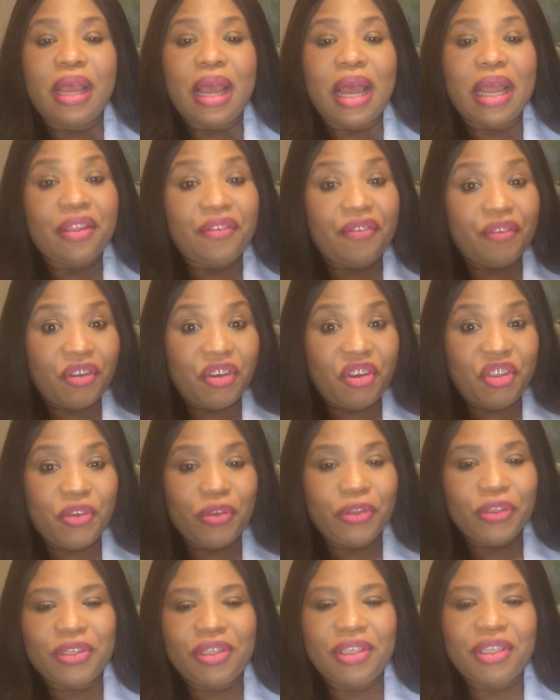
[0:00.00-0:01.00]
And if you're
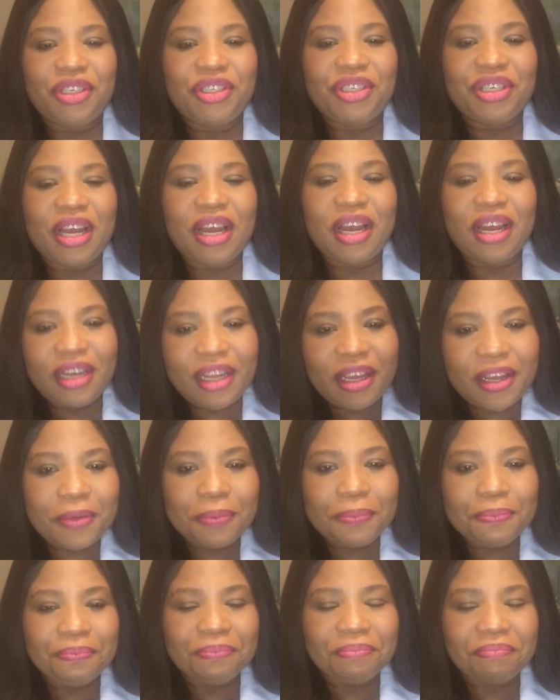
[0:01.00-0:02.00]
new to this channel,